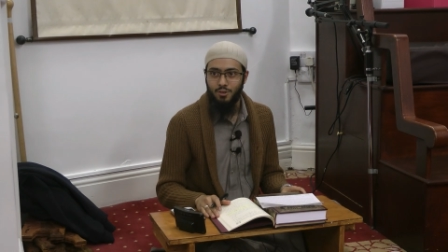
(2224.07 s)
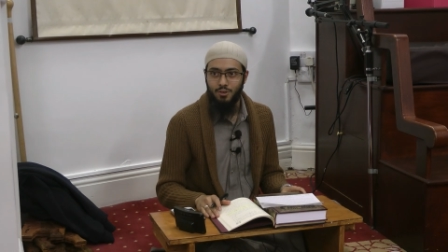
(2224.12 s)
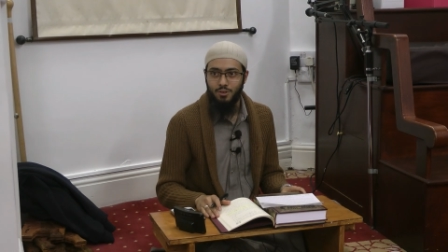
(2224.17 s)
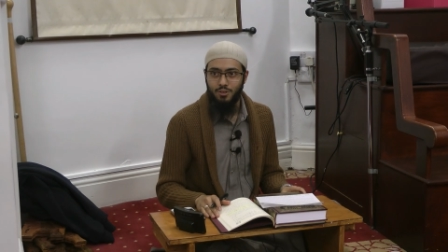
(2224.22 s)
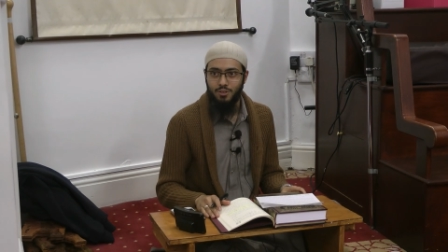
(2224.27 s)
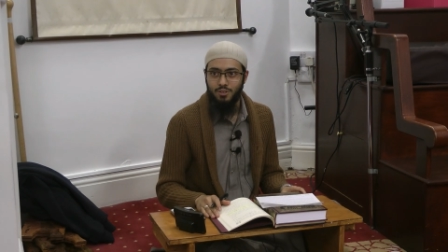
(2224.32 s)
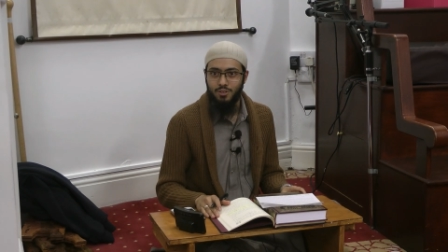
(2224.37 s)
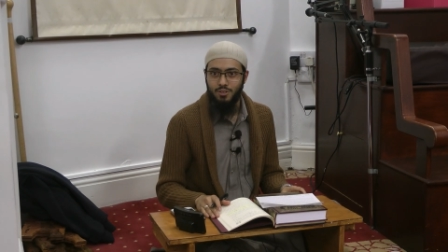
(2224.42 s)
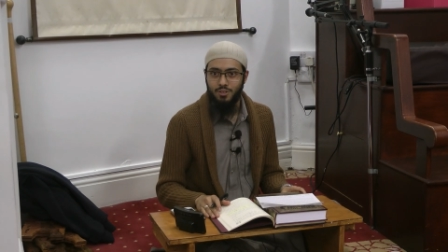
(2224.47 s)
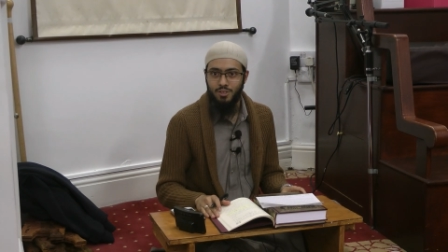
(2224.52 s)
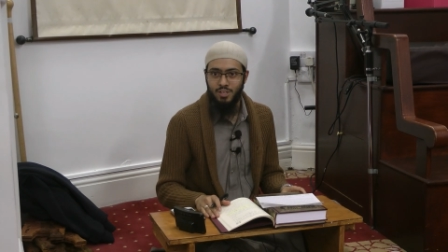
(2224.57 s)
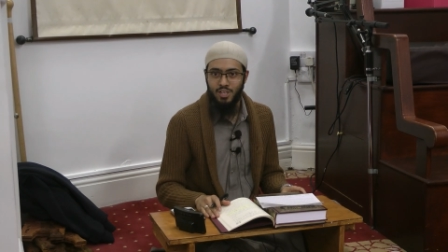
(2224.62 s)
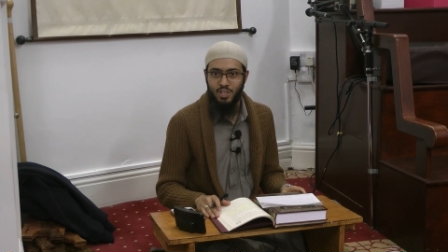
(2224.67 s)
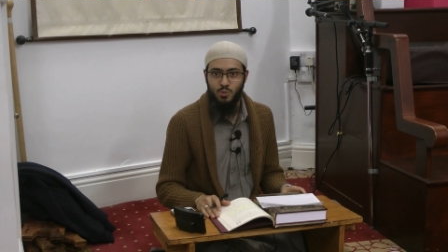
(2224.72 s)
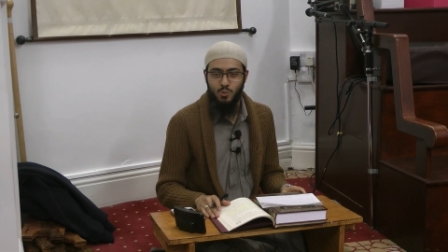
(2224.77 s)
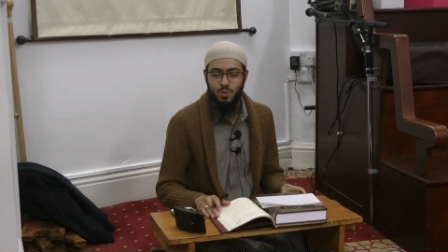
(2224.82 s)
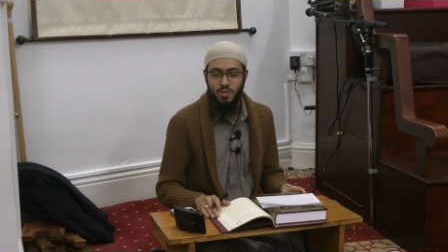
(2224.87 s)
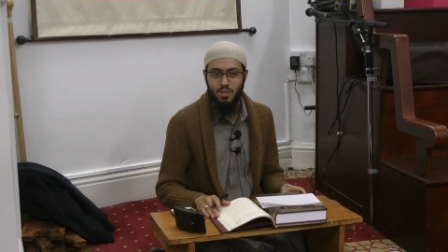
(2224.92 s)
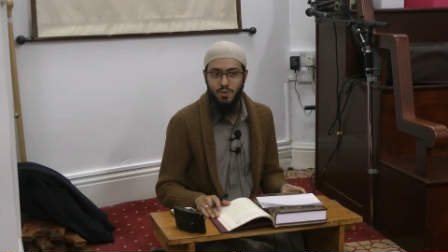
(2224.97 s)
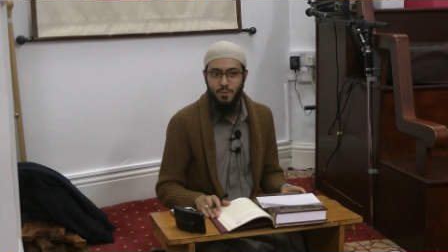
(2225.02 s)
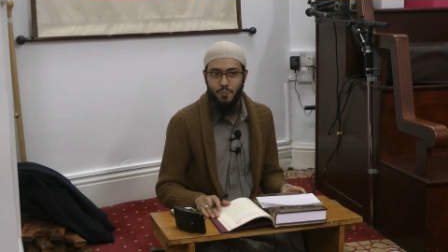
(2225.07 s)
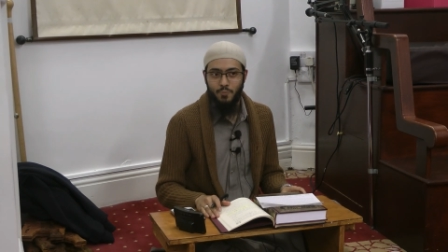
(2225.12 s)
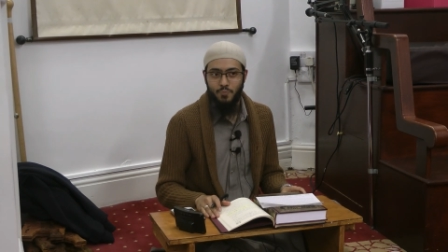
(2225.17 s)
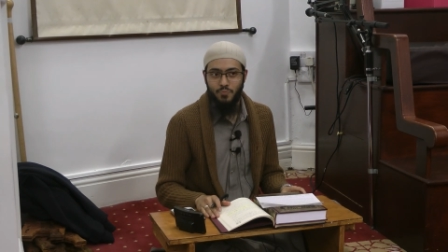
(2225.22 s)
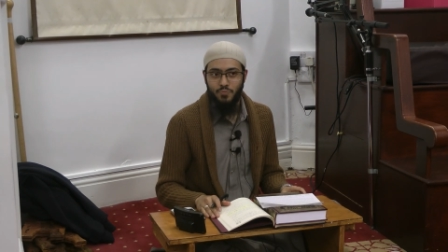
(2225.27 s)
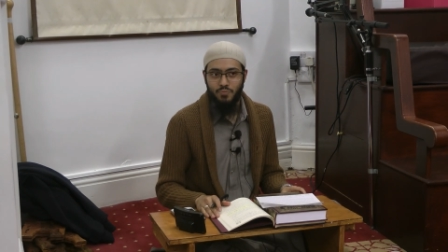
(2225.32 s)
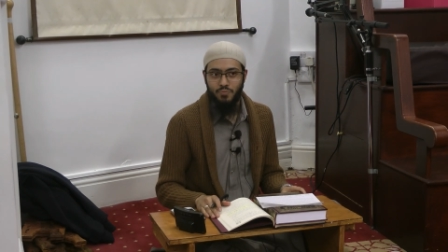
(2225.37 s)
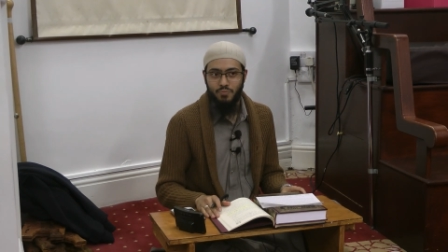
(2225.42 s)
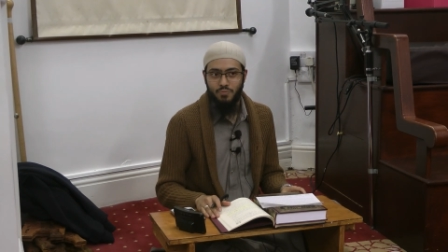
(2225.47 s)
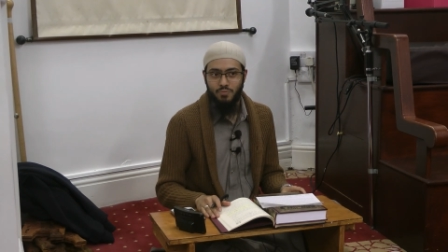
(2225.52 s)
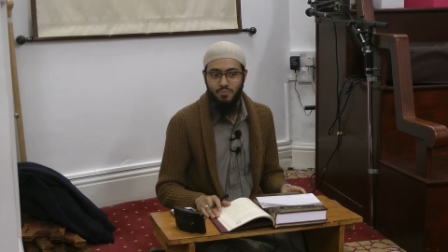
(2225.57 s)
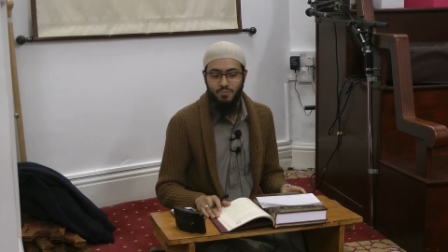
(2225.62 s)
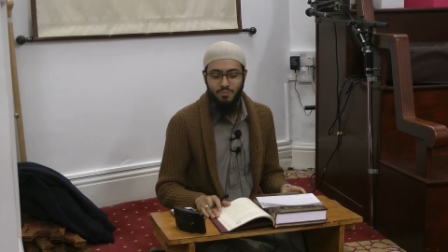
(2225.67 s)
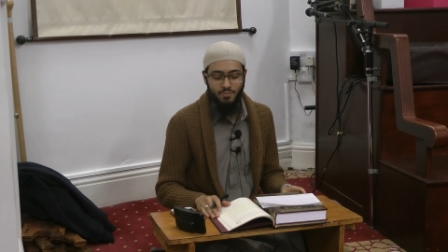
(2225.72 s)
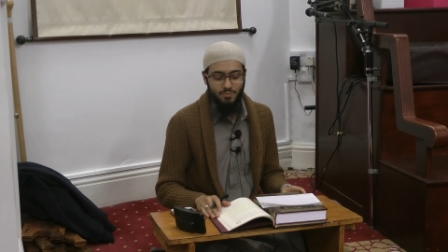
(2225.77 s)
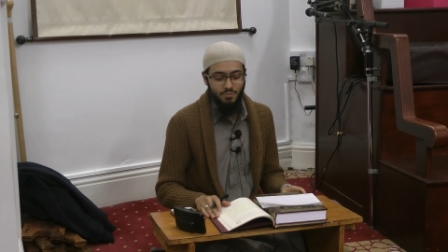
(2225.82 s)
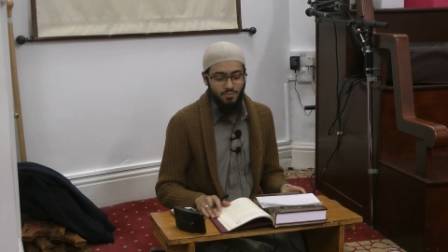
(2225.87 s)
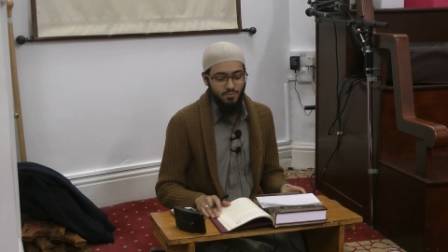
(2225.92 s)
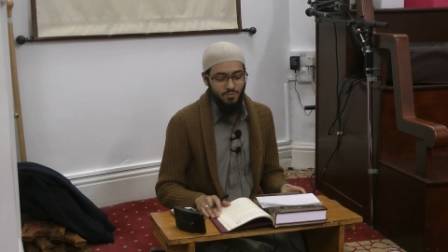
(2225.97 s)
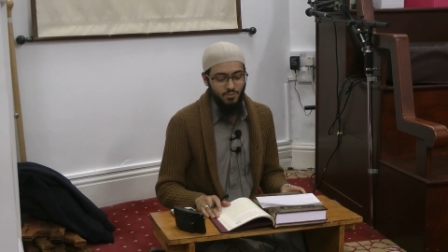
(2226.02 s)
week. Next week?
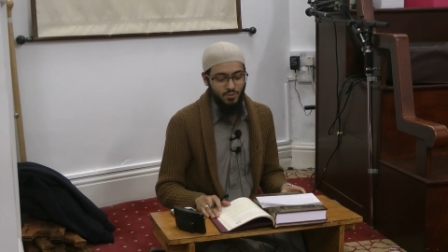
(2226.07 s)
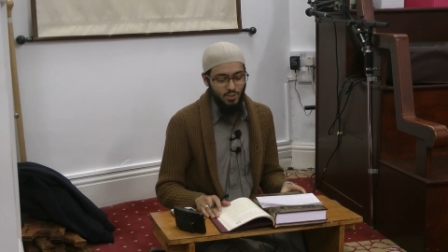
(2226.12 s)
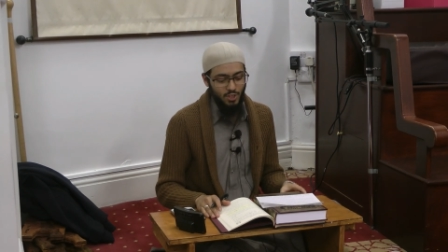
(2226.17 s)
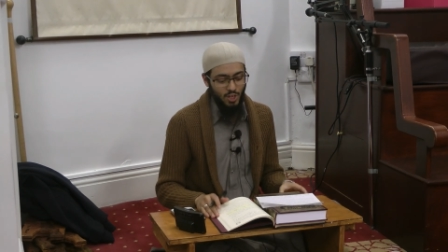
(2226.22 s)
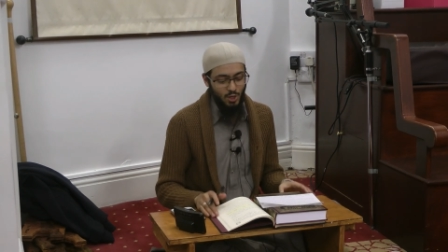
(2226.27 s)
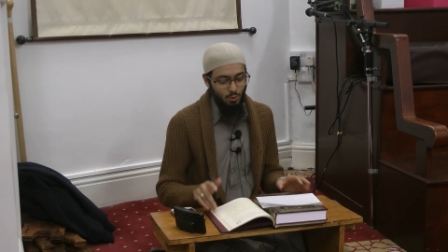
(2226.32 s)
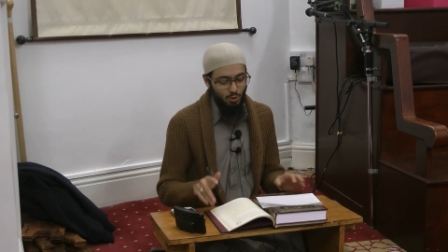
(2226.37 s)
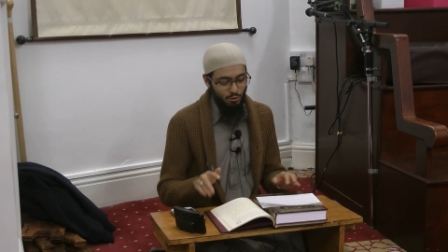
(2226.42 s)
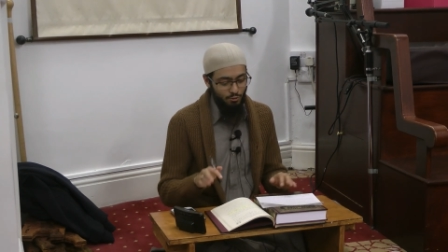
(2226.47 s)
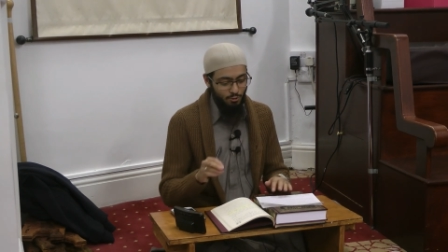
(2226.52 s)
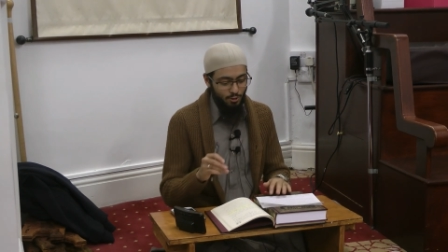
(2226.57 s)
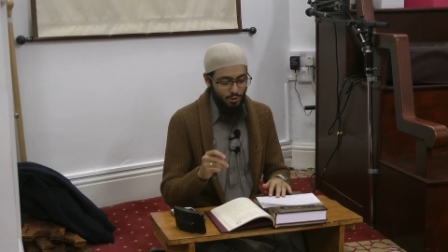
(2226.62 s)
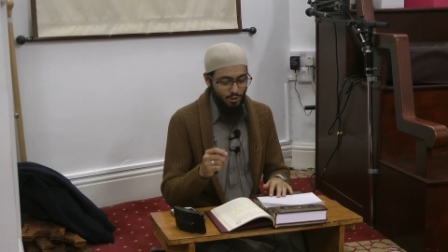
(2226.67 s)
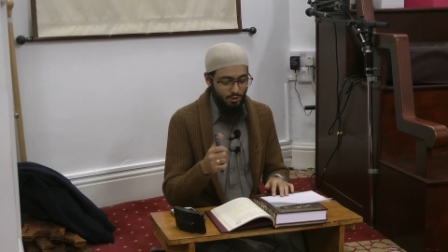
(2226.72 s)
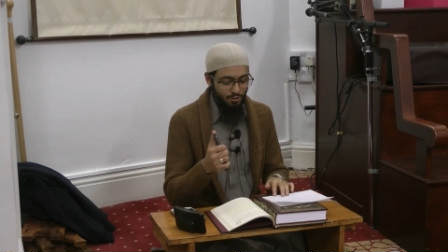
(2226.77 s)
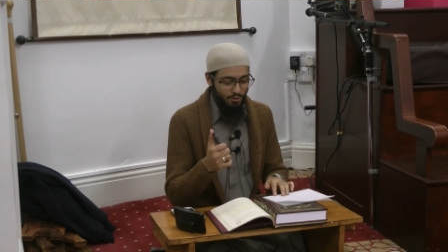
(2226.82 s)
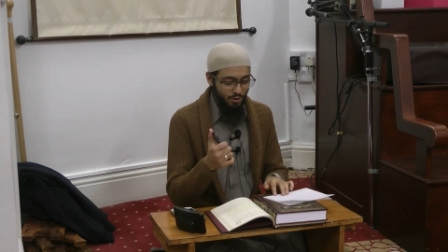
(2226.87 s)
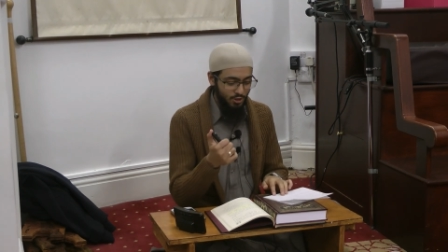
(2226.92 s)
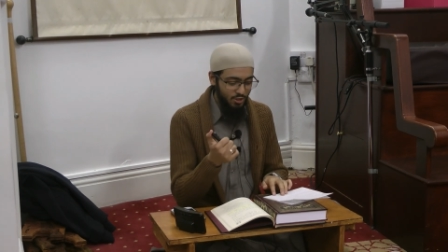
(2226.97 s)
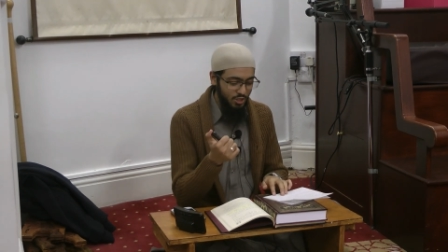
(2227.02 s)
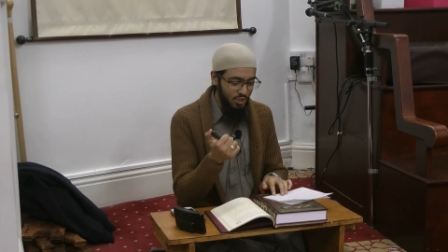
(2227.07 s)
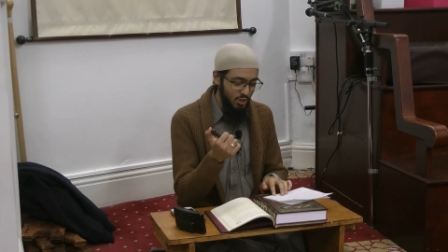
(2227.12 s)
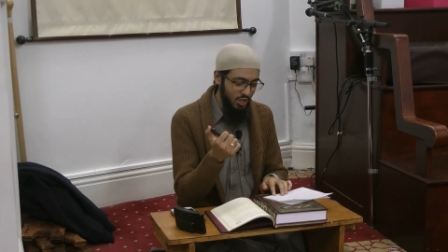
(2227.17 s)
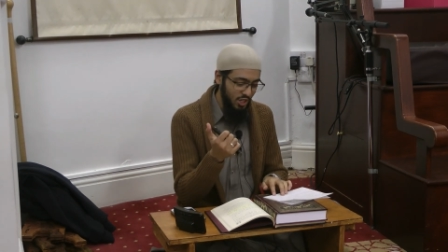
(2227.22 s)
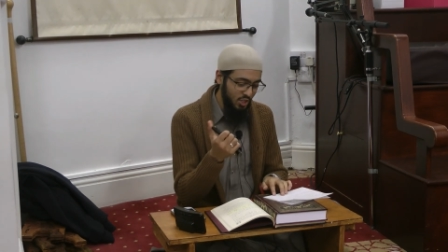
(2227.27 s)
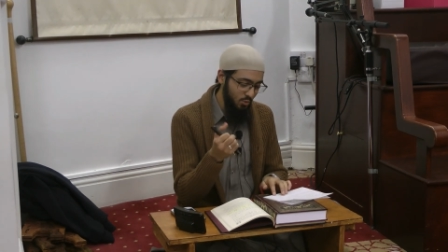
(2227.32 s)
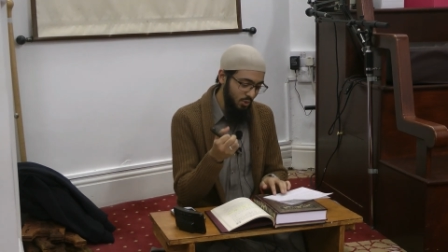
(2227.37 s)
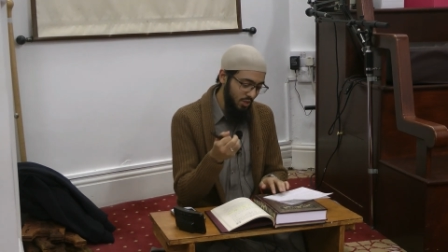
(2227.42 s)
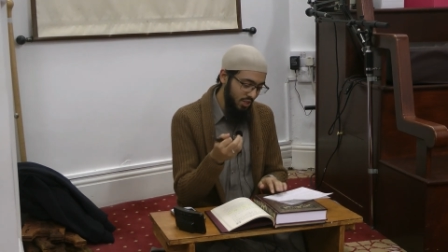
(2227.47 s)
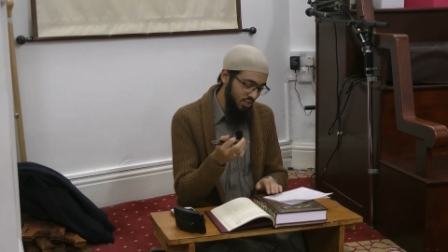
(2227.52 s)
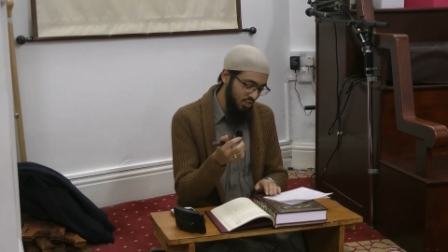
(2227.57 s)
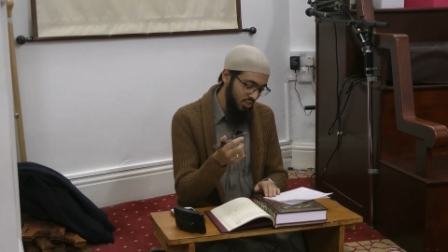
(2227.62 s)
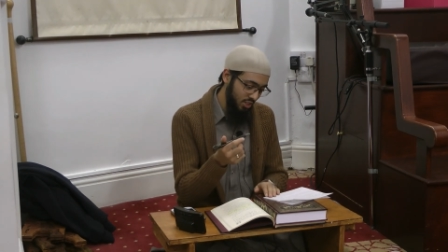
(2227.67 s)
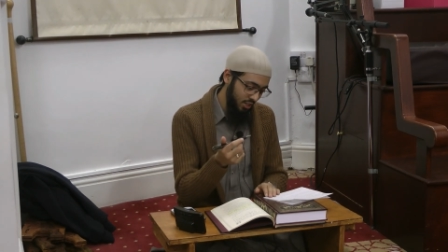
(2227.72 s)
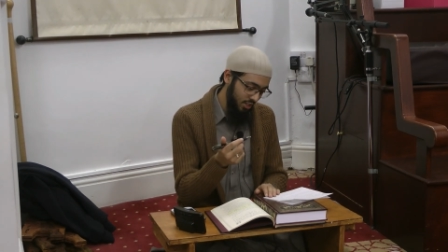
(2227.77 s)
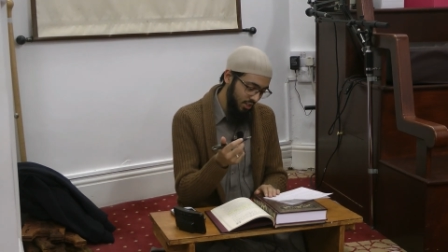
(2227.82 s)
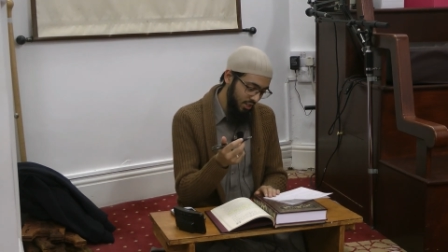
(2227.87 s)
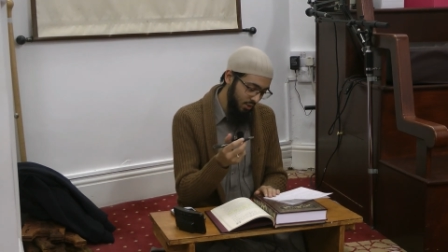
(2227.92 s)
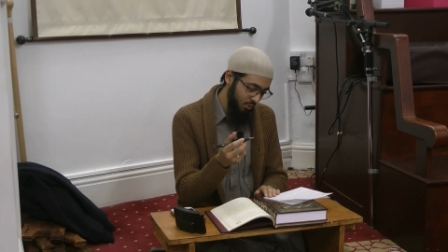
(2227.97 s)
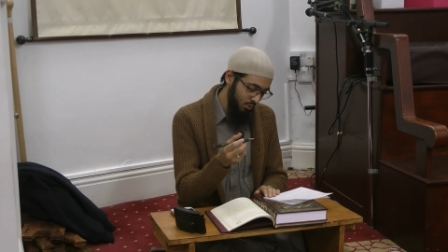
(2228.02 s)
Then I will continue next week
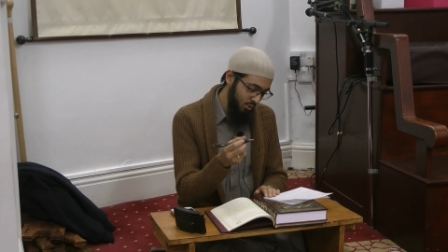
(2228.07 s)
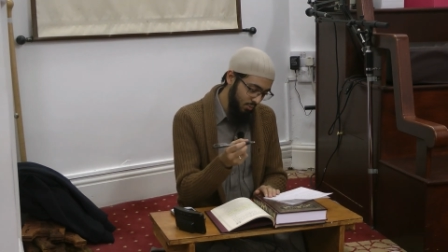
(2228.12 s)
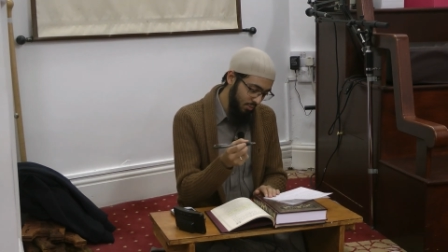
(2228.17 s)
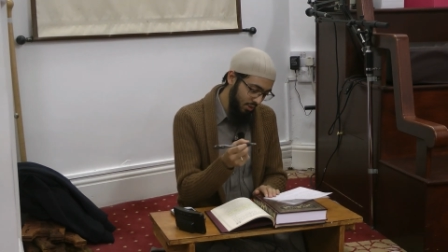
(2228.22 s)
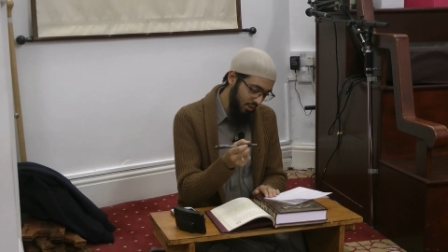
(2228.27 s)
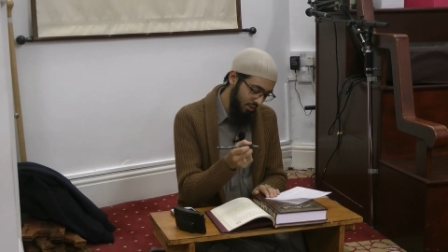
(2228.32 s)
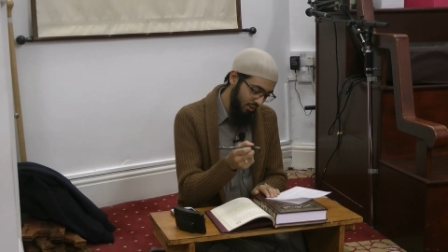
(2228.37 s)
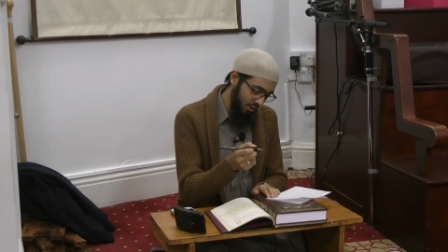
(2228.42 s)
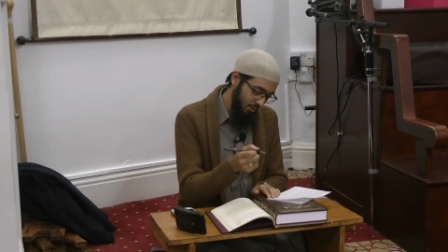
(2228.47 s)
inshallah wa